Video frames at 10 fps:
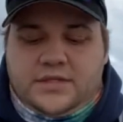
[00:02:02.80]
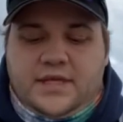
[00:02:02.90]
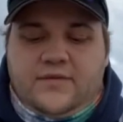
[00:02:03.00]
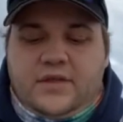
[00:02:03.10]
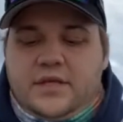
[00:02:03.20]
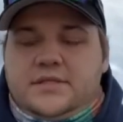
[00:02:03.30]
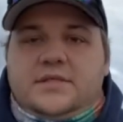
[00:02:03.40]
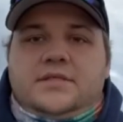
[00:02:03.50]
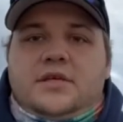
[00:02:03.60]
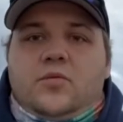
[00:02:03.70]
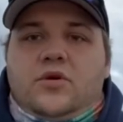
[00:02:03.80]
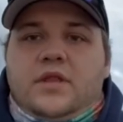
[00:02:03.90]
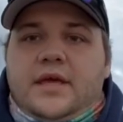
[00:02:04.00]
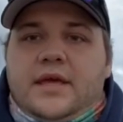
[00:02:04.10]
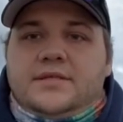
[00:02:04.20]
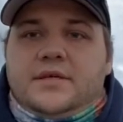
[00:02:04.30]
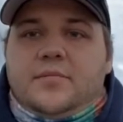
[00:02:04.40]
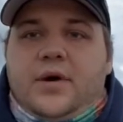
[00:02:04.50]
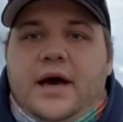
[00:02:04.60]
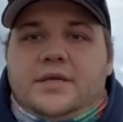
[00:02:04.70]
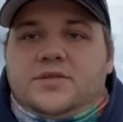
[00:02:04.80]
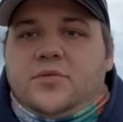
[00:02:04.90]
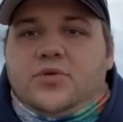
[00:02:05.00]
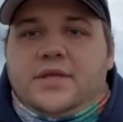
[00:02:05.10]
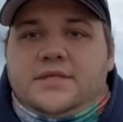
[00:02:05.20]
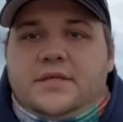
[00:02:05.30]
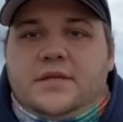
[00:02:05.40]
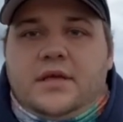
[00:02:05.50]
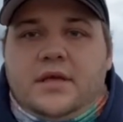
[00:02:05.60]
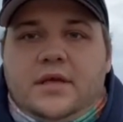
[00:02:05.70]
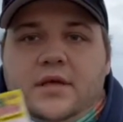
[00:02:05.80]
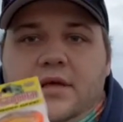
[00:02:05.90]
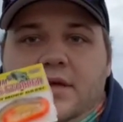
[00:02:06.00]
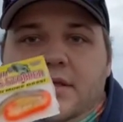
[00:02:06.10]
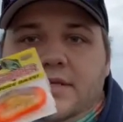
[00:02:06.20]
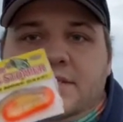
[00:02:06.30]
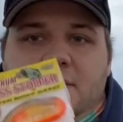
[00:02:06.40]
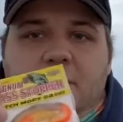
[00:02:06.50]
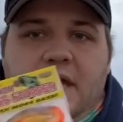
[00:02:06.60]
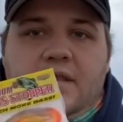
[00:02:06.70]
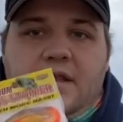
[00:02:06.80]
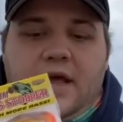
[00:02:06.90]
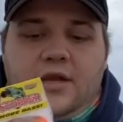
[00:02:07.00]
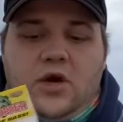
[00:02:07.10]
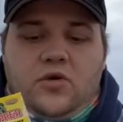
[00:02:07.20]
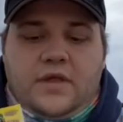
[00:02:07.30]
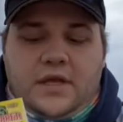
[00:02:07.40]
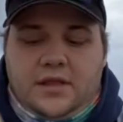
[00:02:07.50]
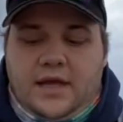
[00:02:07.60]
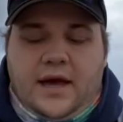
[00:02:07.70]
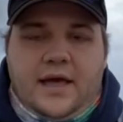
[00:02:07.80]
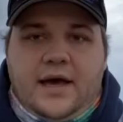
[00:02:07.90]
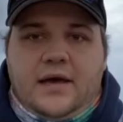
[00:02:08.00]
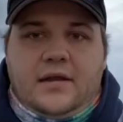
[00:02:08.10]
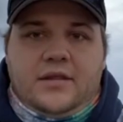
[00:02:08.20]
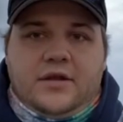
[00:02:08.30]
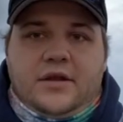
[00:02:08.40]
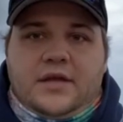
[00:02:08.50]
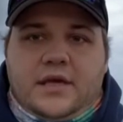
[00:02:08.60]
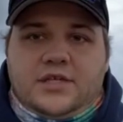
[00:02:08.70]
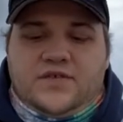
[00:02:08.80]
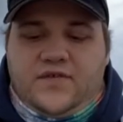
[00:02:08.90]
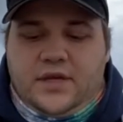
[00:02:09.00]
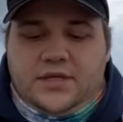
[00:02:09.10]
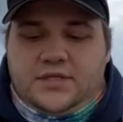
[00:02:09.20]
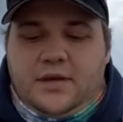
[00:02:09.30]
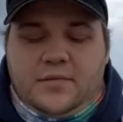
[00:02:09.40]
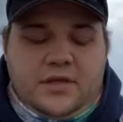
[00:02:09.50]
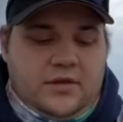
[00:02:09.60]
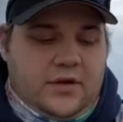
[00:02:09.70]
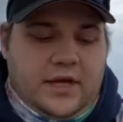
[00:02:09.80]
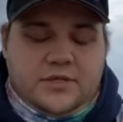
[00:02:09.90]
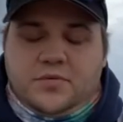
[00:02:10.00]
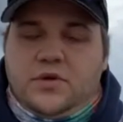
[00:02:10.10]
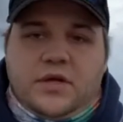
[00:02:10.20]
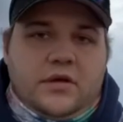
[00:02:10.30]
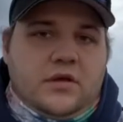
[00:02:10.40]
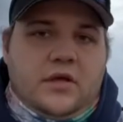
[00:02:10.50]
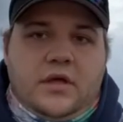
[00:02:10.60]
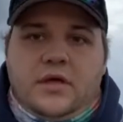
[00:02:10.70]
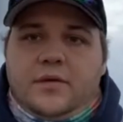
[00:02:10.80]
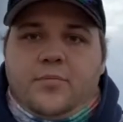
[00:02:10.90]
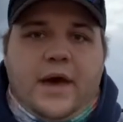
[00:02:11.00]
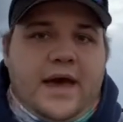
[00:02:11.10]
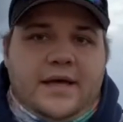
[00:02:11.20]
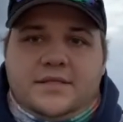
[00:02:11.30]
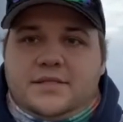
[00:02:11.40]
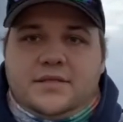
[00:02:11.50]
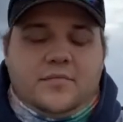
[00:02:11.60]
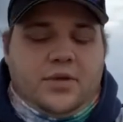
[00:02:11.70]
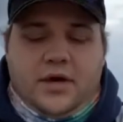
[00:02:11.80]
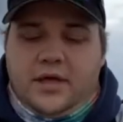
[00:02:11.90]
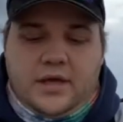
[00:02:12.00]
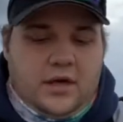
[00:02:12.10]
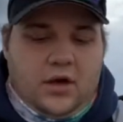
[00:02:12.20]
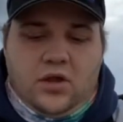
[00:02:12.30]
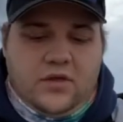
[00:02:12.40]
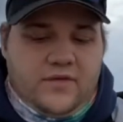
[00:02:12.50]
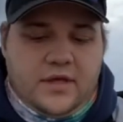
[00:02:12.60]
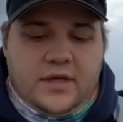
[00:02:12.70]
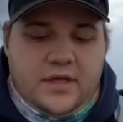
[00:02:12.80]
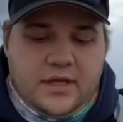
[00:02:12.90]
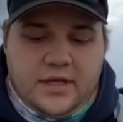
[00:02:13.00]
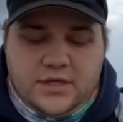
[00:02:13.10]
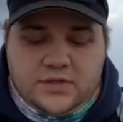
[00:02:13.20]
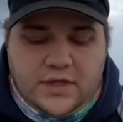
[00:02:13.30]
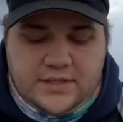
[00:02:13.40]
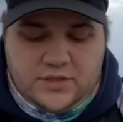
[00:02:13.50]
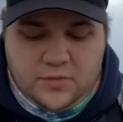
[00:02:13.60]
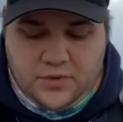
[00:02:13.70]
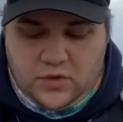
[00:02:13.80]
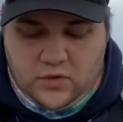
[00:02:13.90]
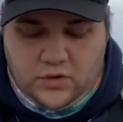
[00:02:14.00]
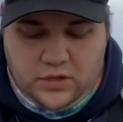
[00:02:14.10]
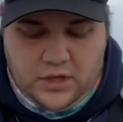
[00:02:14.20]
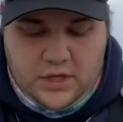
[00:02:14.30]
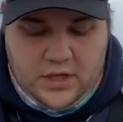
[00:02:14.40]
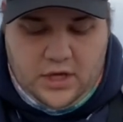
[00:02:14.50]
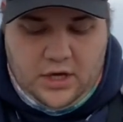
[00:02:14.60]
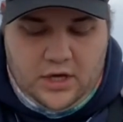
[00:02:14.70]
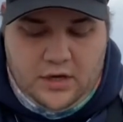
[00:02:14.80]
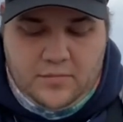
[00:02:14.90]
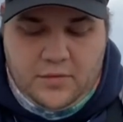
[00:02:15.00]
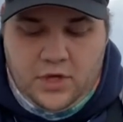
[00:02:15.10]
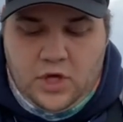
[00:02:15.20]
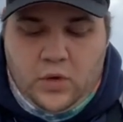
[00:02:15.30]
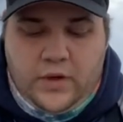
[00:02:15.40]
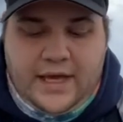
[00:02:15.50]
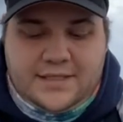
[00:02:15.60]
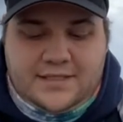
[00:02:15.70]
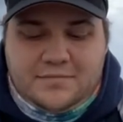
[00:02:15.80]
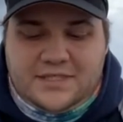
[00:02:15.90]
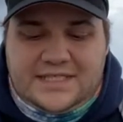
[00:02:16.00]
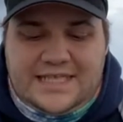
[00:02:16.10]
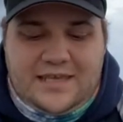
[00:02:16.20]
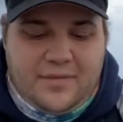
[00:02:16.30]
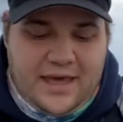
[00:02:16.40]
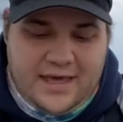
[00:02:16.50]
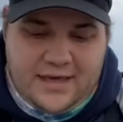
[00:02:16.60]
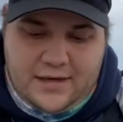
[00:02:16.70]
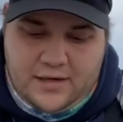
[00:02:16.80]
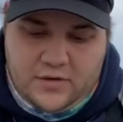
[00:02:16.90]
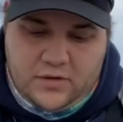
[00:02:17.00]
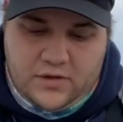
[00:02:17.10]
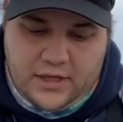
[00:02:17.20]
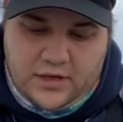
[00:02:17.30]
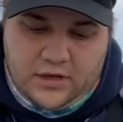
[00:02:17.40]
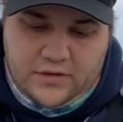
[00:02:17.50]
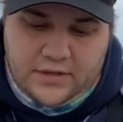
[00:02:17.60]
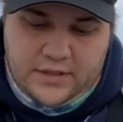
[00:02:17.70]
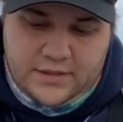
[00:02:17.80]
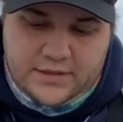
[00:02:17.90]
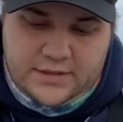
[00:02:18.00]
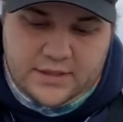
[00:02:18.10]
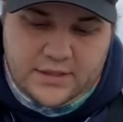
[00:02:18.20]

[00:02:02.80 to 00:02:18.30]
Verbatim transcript: giving this to someone like as a box or a present, this is a bait that I know they can tie on and they're gonna catch fish. I mean, they'll catch bluegill, bass, pike, all of it. So that's super cool. Um, we got some Z-Man, what do they call these?